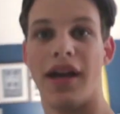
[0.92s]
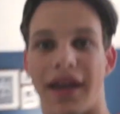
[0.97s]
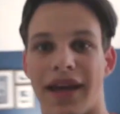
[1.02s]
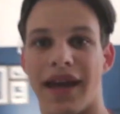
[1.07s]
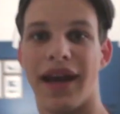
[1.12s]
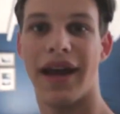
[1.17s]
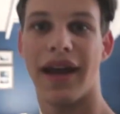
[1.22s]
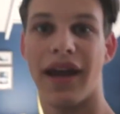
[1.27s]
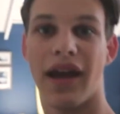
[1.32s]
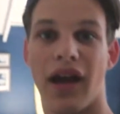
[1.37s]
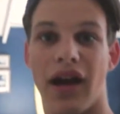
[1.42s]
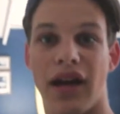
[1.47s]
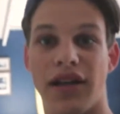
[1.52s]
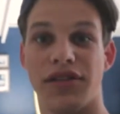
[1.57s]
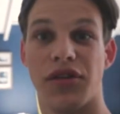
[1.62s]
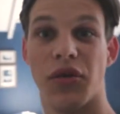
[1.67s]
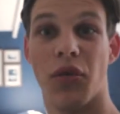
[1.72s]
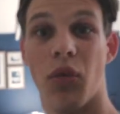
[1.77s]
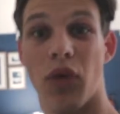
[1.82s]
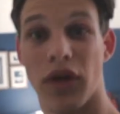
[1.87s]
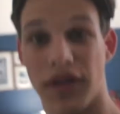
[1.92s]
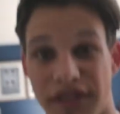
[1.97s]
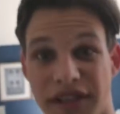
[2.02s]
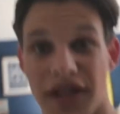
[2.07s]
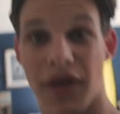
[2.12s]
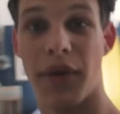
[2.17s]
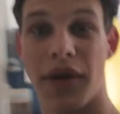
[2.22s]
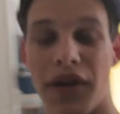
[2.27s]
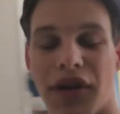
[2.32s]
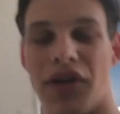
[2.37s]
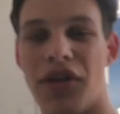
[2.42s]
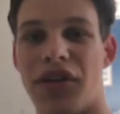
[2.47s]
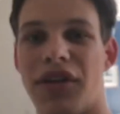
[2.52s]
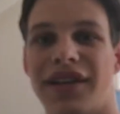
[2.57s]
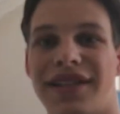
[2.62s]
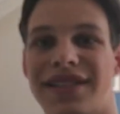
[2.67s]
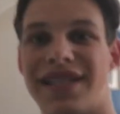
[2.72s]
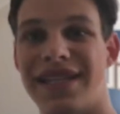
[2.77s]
G'day guys, what's going on?